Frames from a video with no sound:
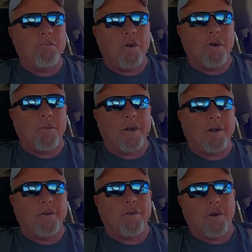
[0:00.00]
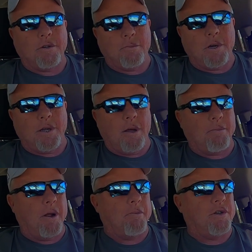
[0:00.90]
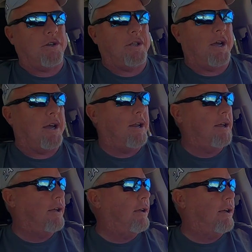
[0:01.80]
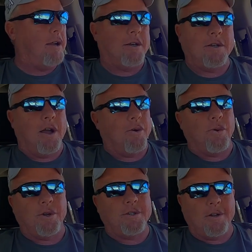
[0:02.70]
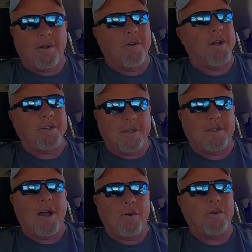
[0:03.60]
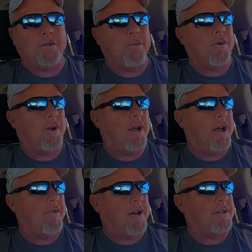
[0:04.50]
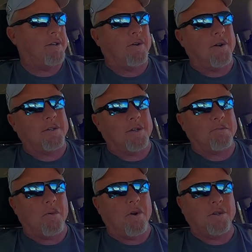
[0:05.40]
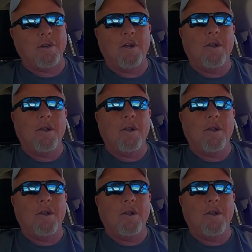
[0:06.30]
beer money or drug money. I promise you that. And it's not going to cigarettes because I quit smoking. I haven't had a cigarette since March.